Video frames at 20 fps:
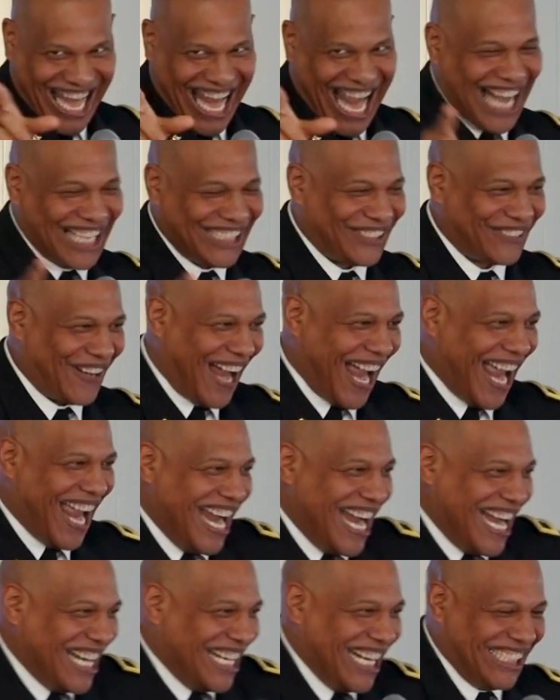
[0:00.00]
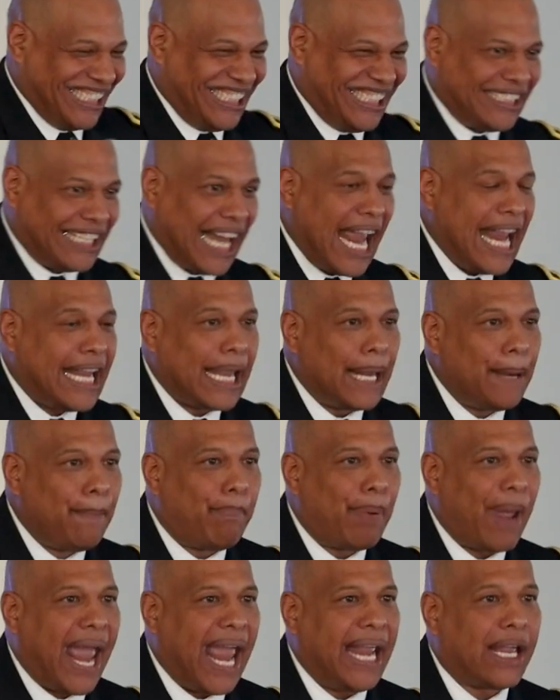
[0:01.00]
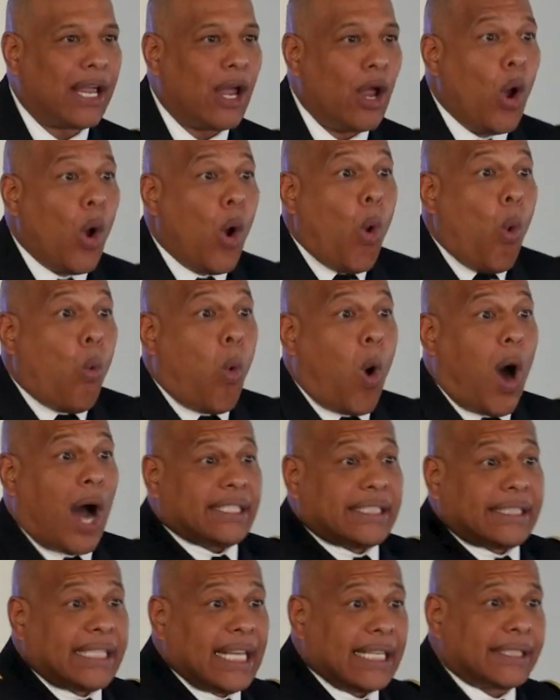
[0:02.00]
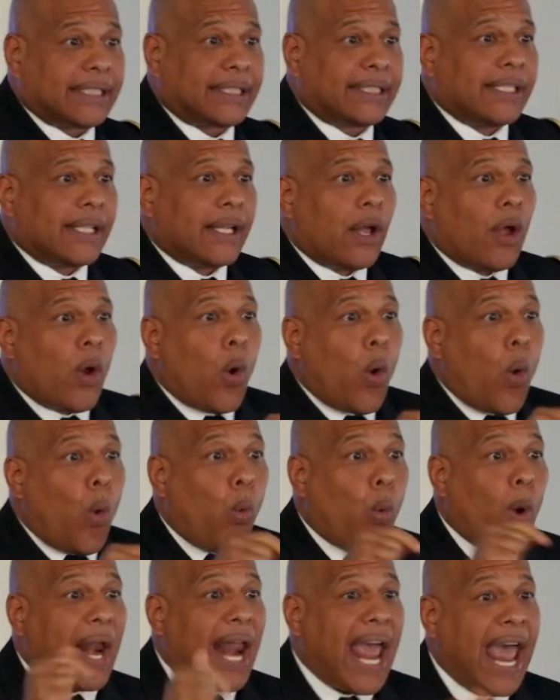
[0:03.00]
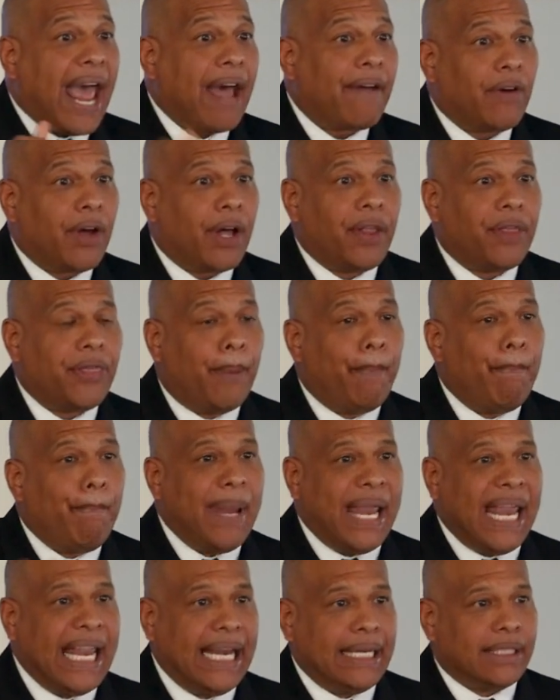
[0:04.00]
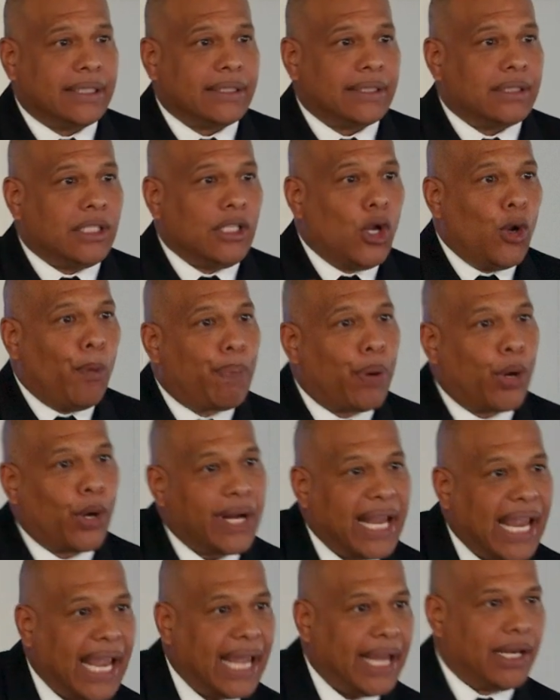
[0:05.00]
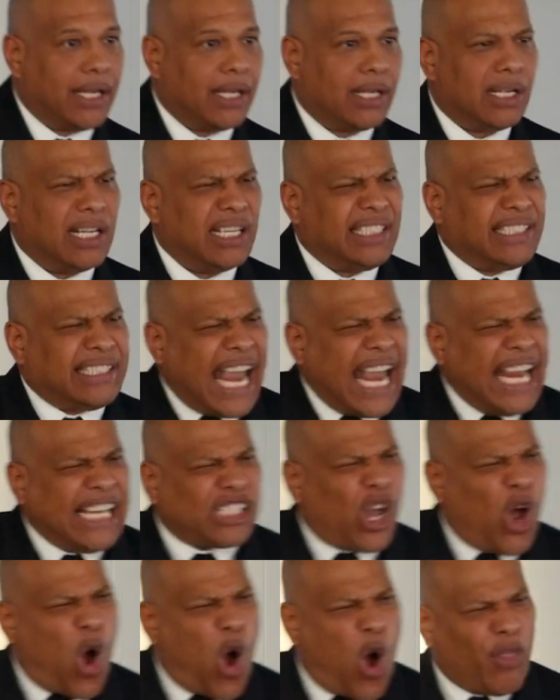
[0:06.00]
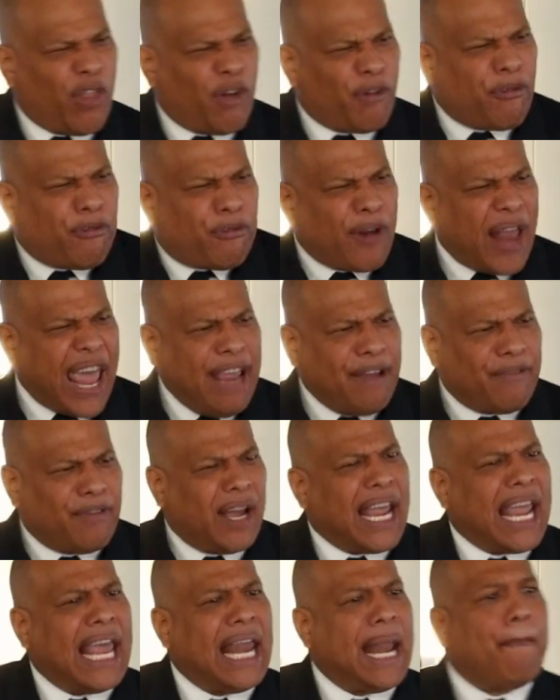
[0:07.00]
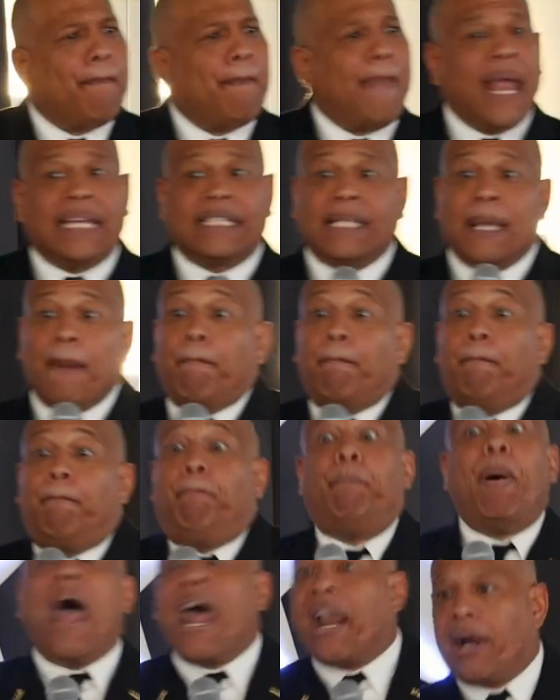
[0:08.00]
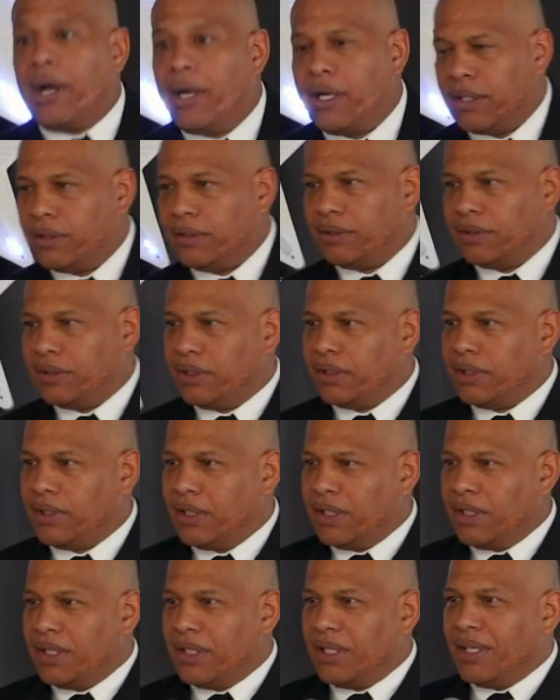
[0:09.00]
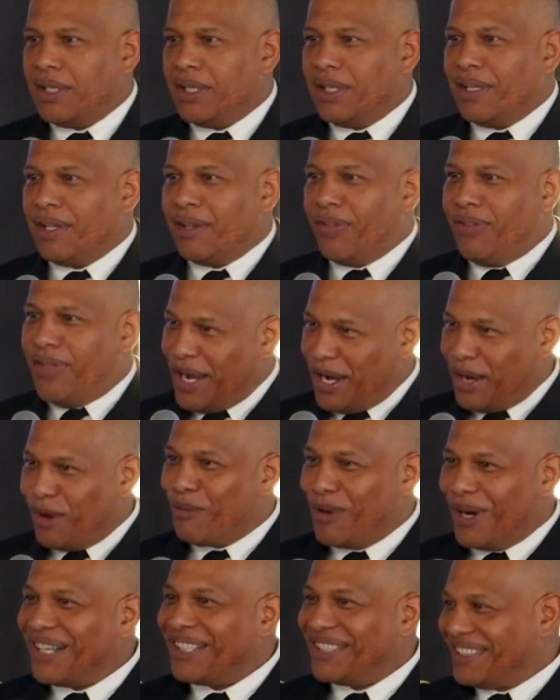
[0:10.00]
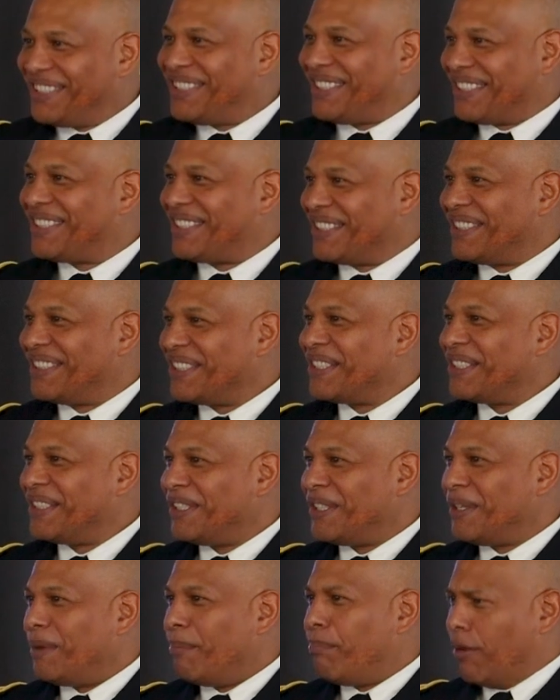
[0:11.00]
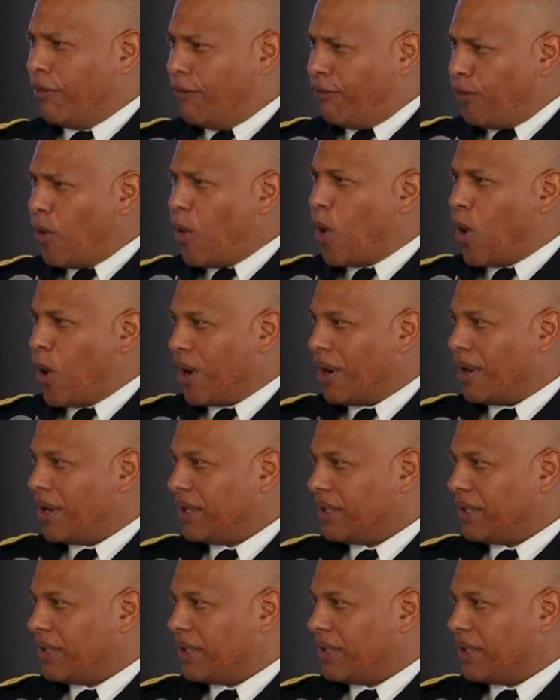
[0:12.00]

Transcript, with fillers: That's right. The shake and bake. Watch this. Whatever the meat you put in takes on the flavor and it makes it better than it was before.